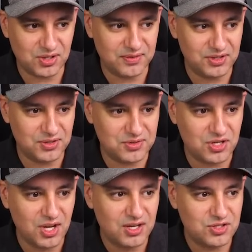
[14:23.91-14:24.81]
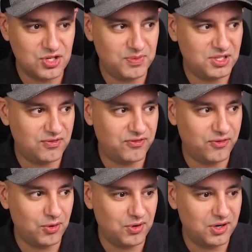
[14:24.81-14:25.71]
So if you use
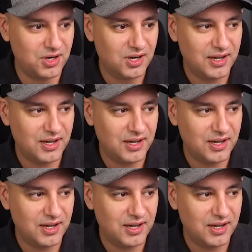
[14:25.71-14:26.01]
GPT-4